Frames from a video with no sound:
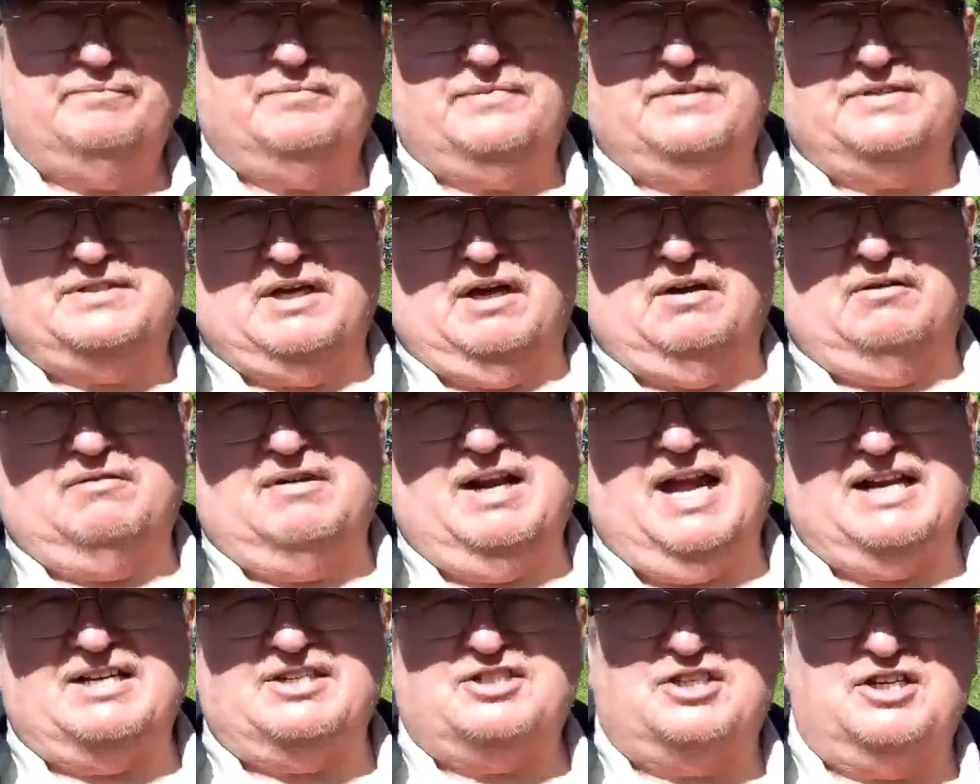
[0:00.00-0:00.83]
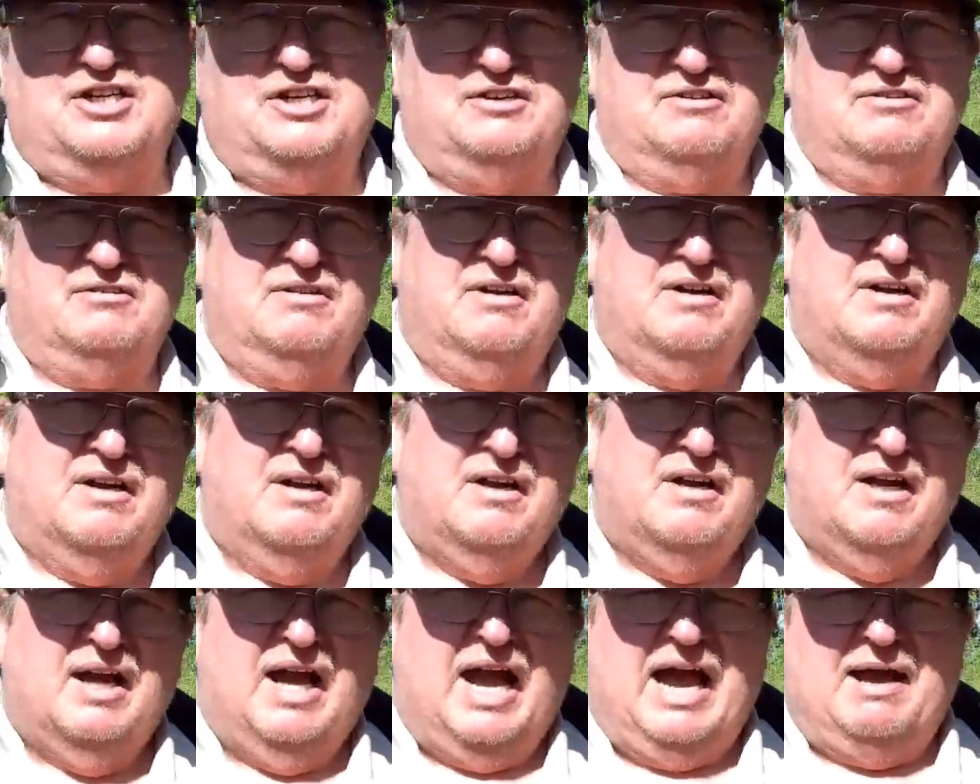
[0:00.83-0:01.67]
So next year,
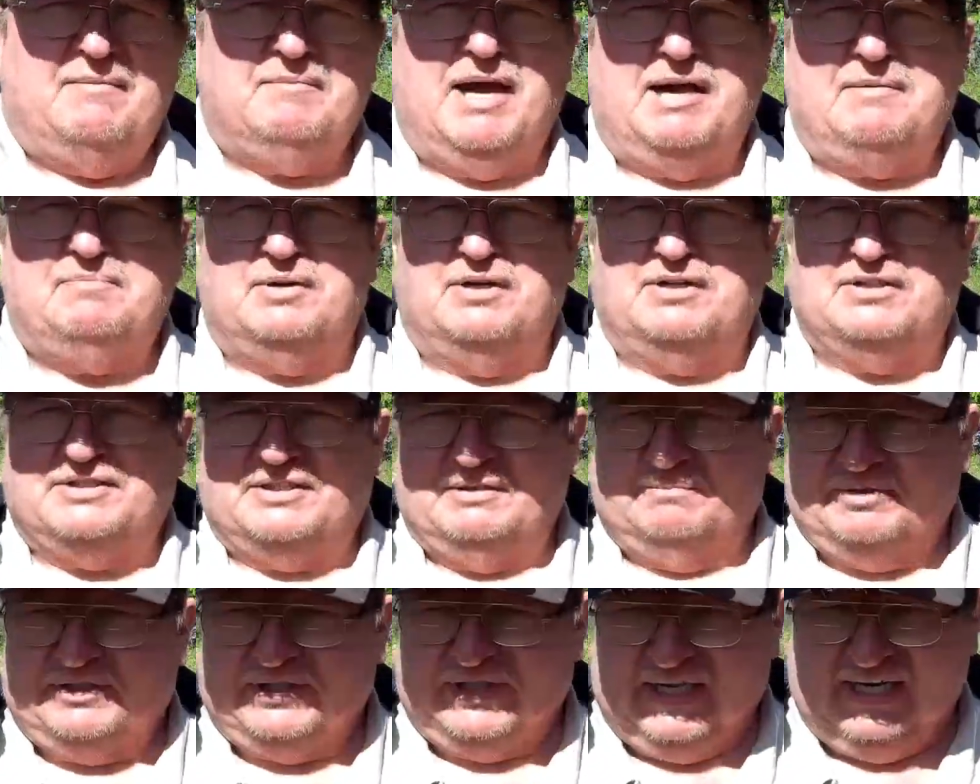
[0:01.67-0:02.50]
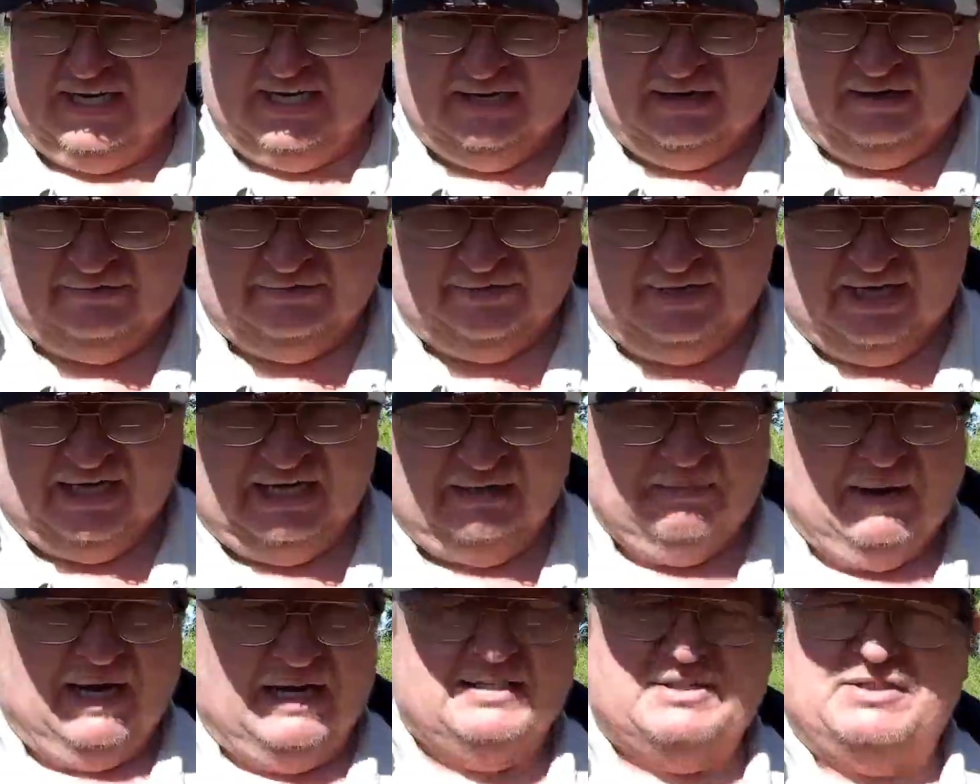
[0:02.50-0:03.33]
I may put some seed on the
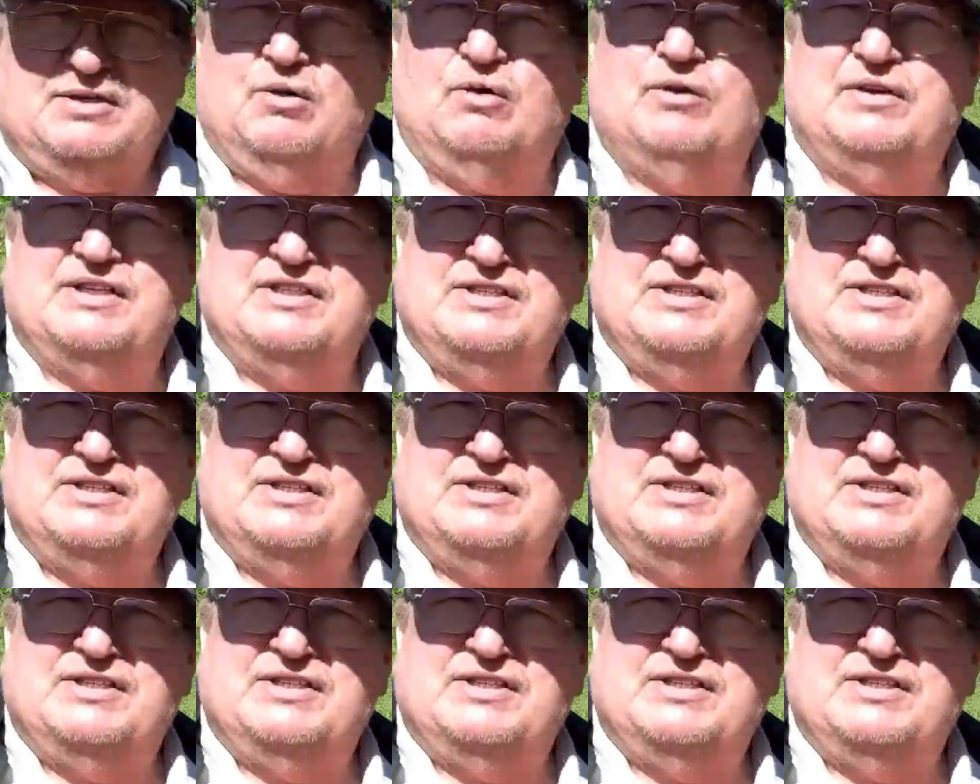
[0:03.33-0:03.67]
eBay store.